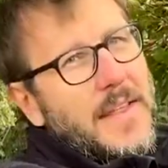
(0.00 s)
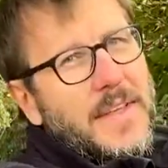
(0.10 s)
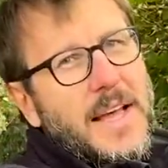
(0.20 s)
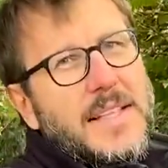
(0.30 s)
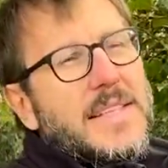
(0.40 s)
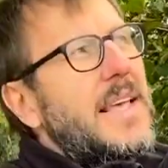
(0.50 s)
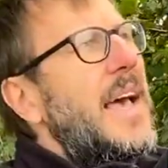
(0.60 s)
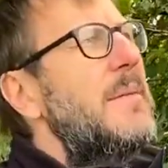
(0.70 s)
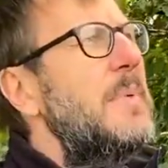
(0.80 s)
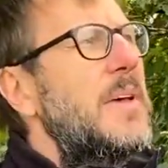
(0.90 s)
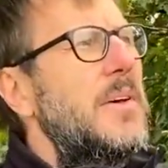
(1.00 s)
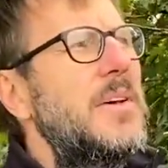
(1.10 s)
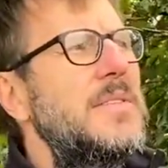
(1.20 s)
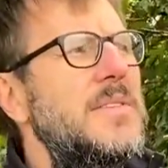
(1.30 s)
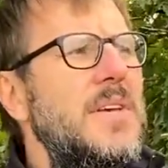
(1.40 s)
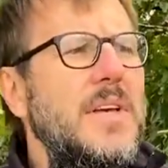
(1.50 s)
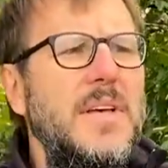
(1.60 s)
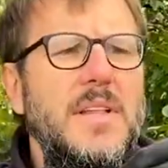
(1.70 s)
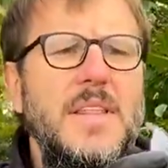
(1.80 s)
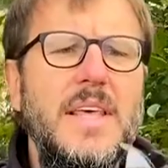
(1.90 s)
cutting, and because
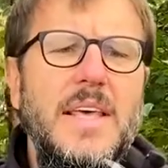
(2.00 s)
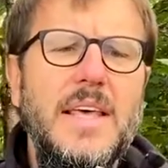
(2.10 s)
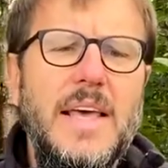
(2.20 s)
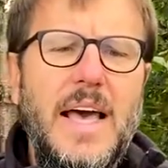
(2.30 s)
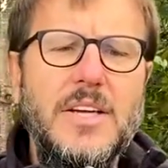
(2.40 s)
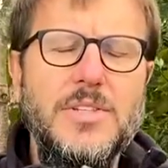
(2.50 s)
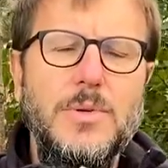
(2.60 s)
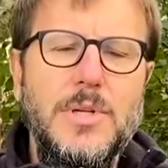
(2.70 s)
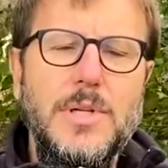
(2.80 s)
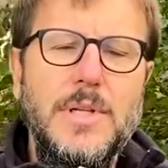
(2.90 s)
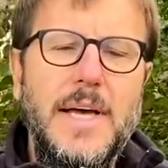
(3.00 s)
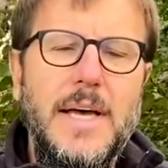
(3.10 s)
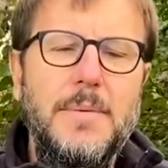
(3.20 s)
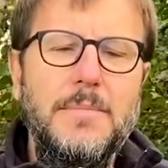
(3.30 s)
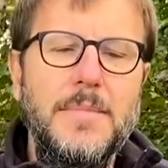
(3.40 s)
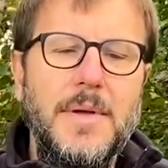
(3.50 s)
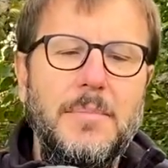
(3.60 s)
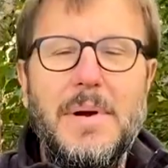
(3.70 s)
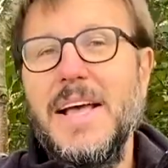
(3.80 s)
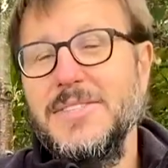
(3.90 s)
the actual
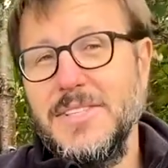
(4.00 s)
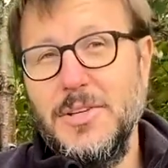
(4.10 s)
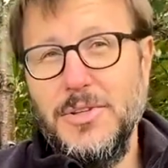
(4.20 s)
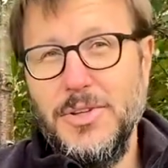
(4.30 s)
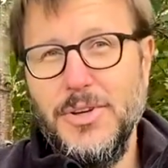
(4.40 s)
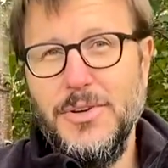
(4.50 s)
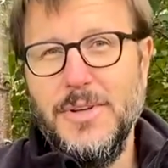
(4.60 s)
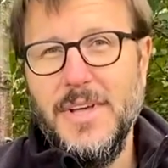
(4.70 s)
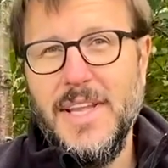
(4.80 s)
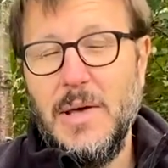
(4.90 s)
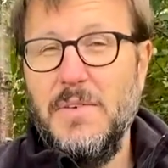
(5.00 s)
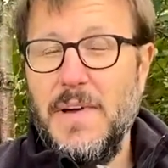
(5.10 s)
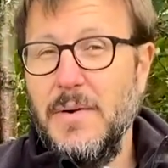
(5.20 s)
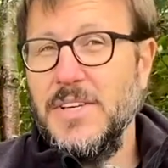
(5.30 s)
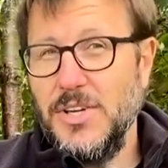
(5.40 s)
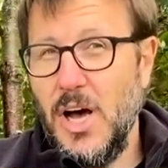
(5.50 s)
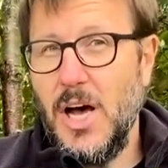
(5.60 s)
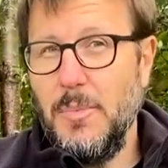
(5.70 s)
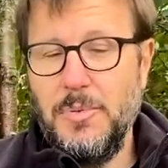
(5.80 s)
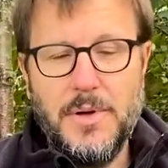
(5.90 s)
blades are still new, they were very
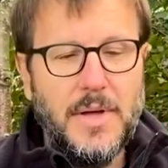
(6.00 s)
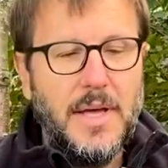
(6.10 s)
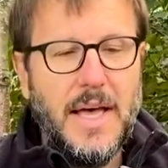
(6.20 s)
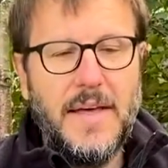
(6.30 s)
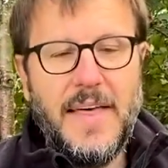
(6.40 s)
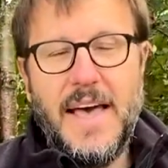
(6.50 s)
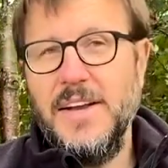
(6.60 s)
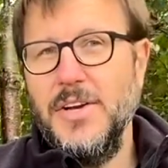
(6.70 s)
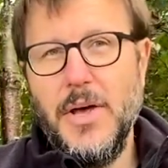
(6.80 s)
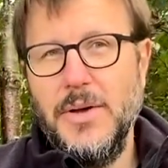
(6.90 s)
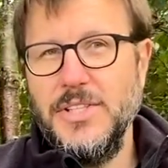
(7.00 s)
sharp and they had no issue